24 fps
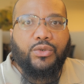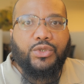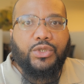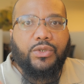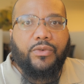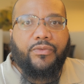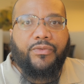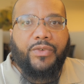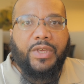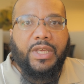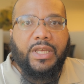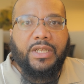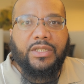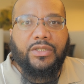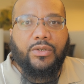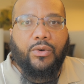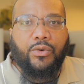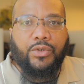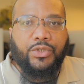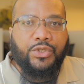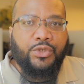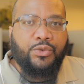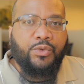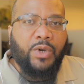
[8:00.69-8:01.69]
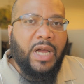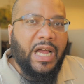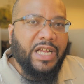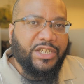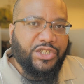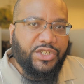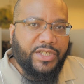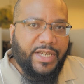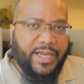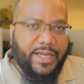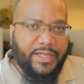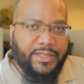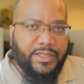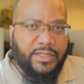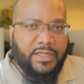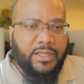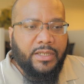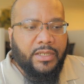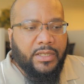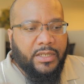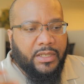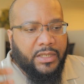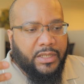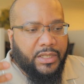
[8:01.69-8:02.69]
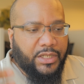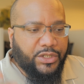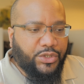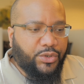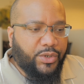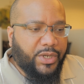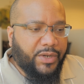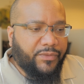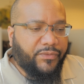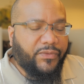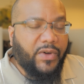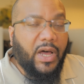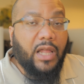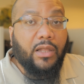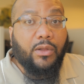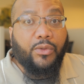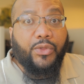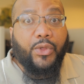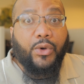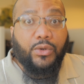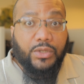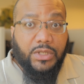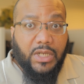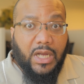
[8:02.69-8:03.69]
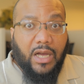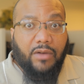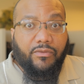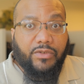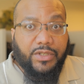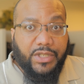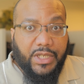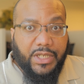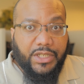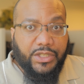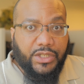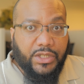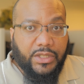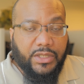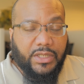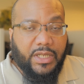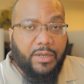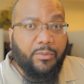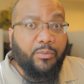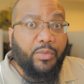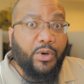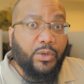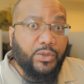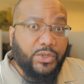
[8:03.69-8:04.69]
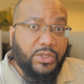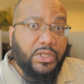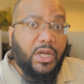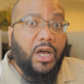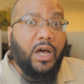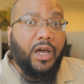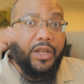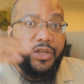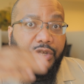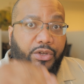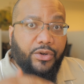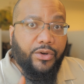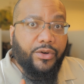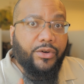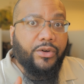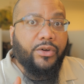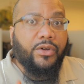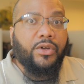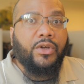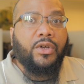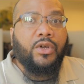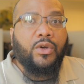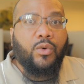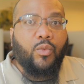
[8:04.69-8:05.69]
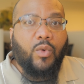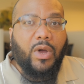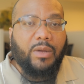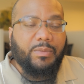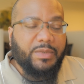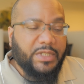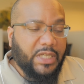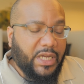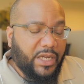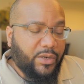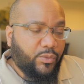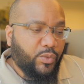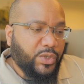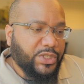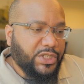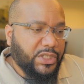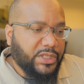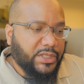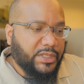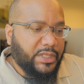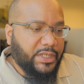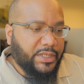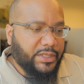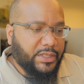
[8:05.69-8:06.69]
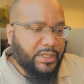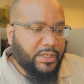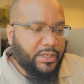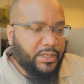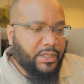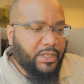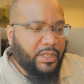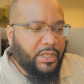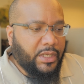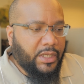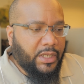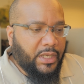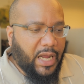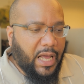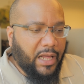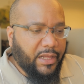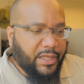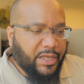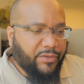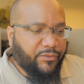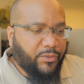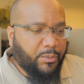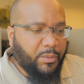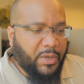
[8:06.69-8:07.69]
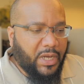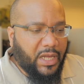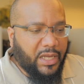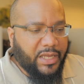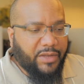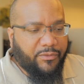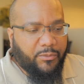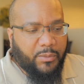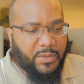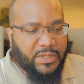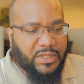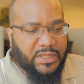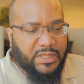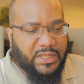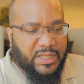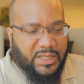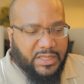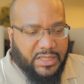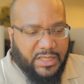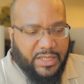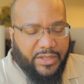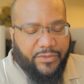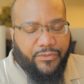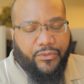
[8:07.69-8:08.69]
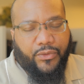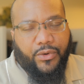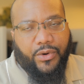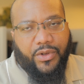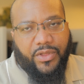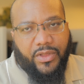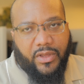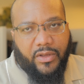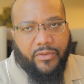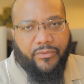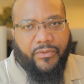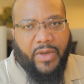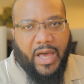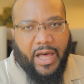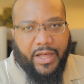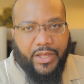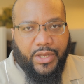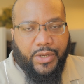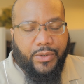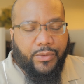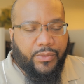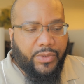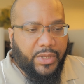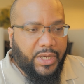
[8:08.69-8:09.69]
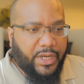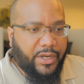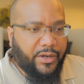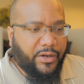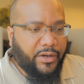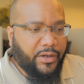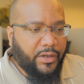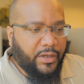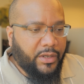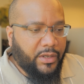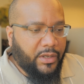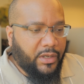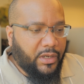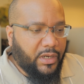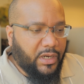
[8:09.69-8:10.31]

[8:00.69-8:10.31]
social feeds or 2 hashtags that you can follow those conversations and post on your website, which is decent. But I'll give them a 60 for the value there.